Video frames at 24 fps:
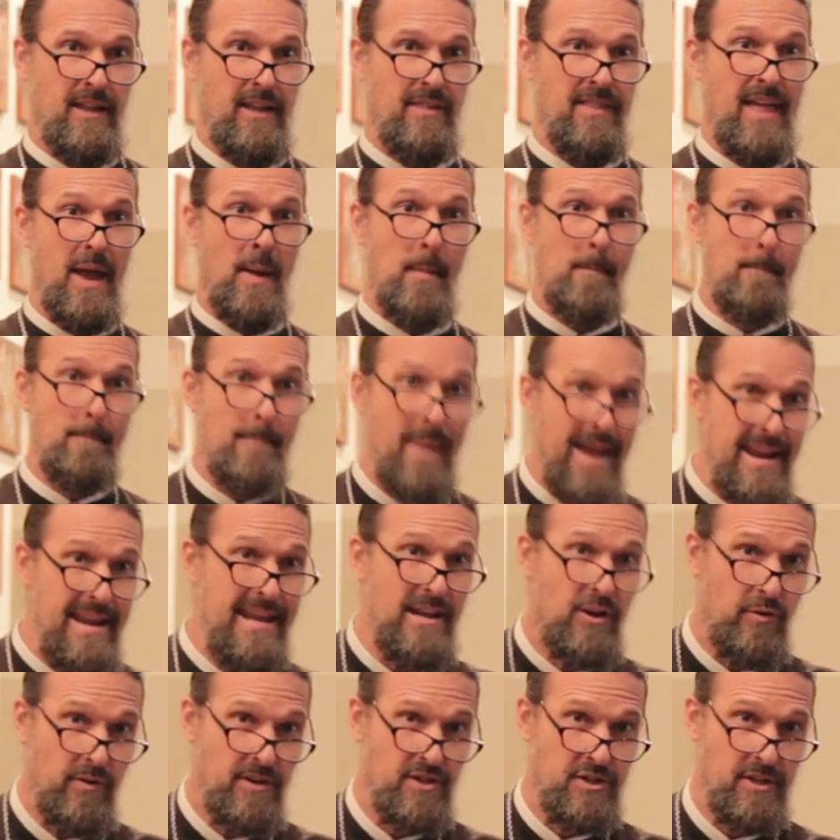that many
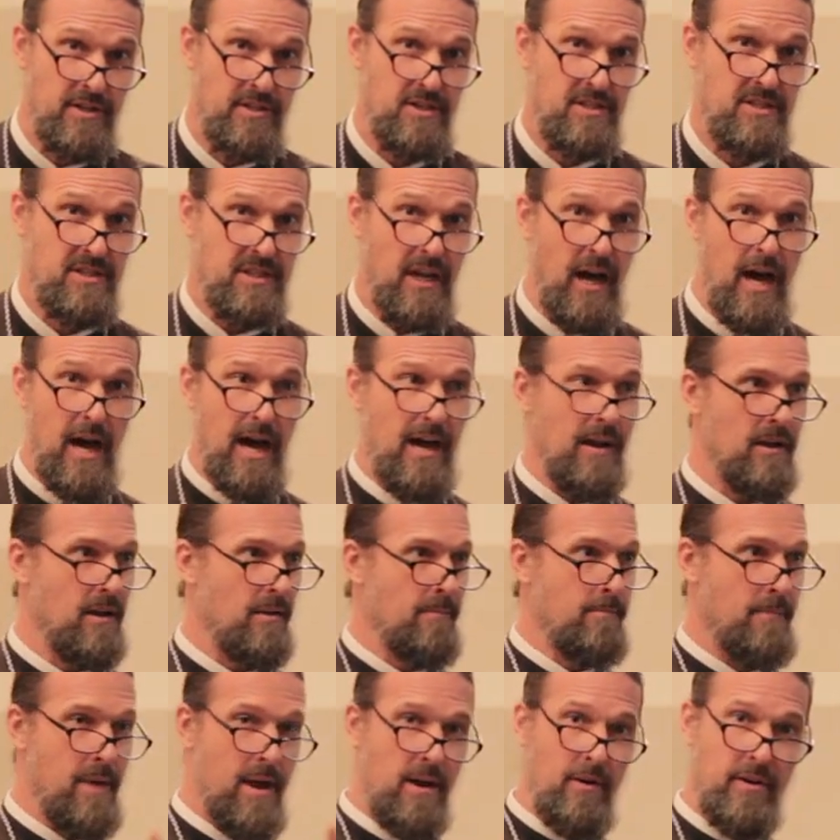Christians thought
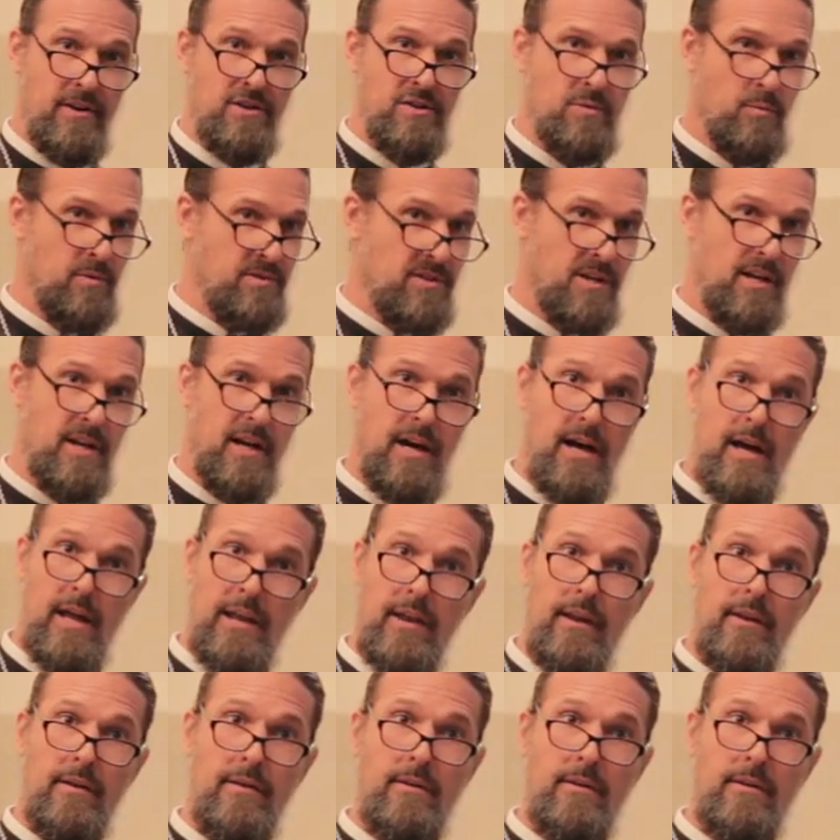marriage was gone.